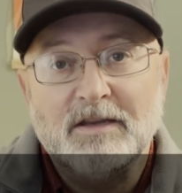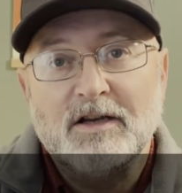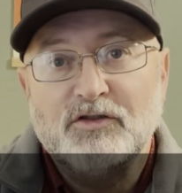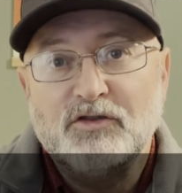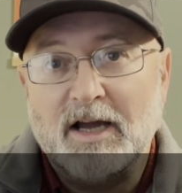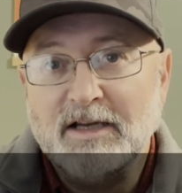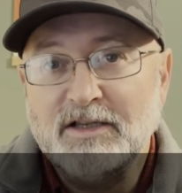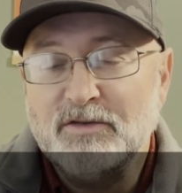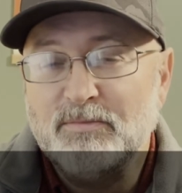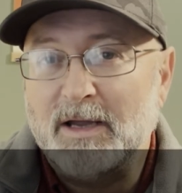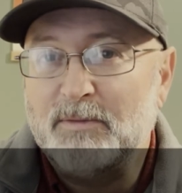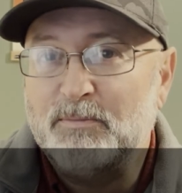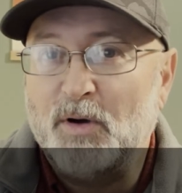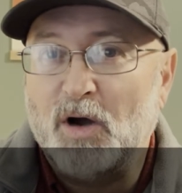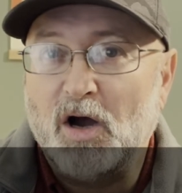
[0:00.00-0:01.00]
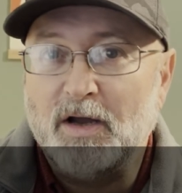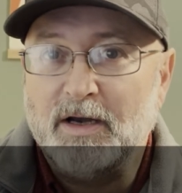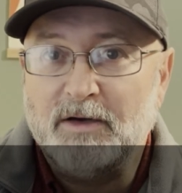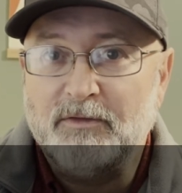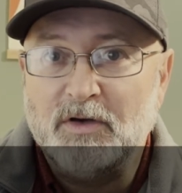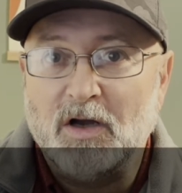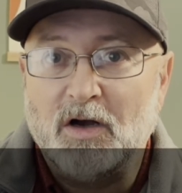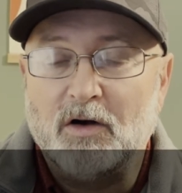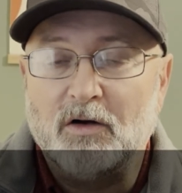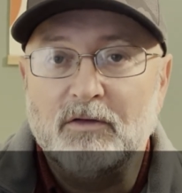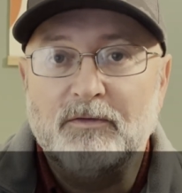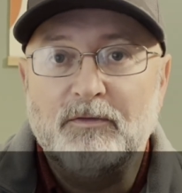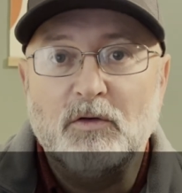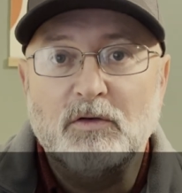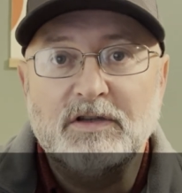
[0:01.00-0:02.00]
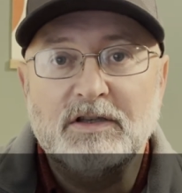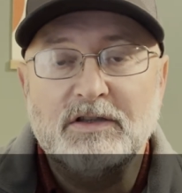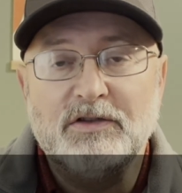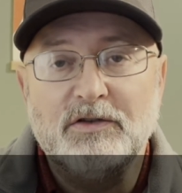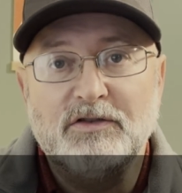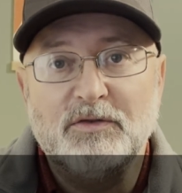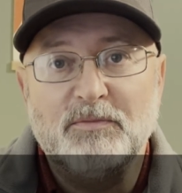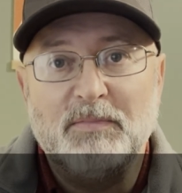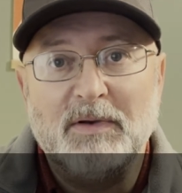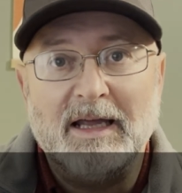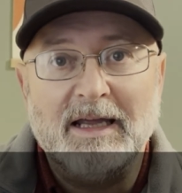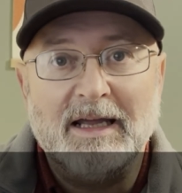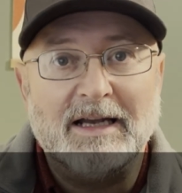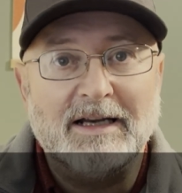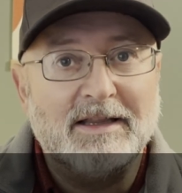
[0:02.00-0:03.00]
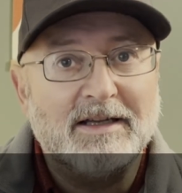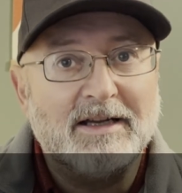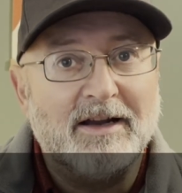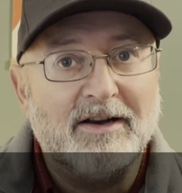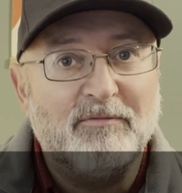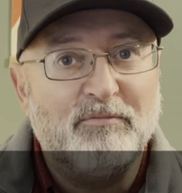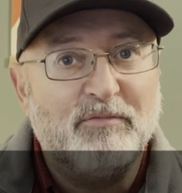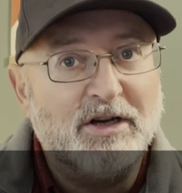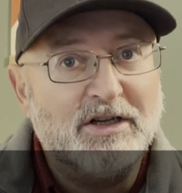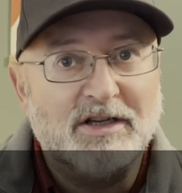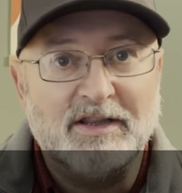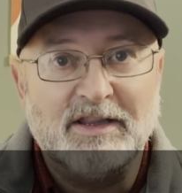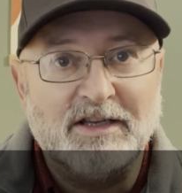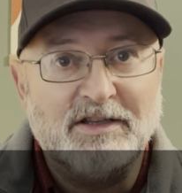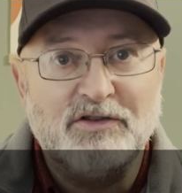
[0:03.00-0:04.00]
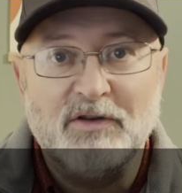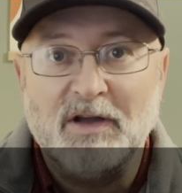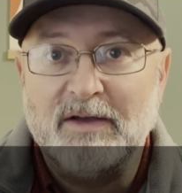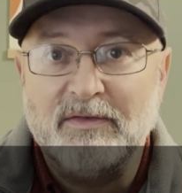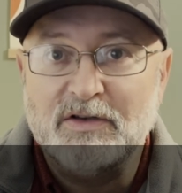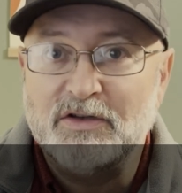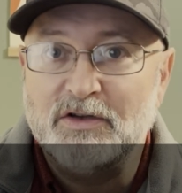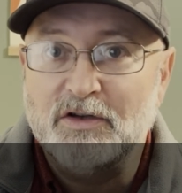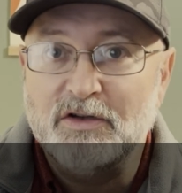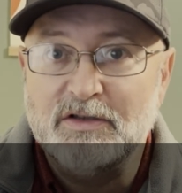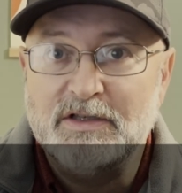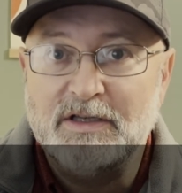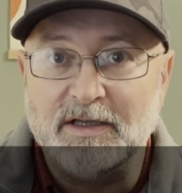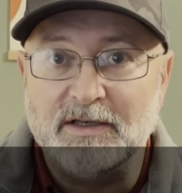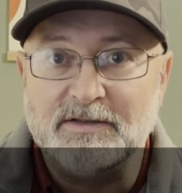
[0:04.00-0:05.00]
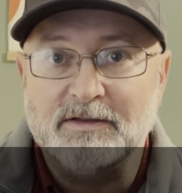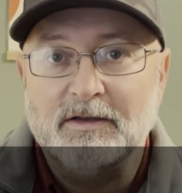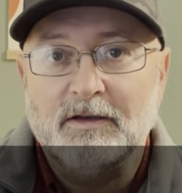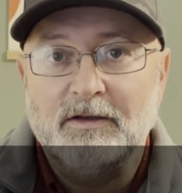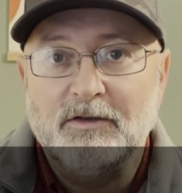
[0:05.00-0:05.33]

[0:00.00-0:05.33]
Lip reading: Trying to make par on every hole forces you to play under the kind of pressure that you haven't earned yet.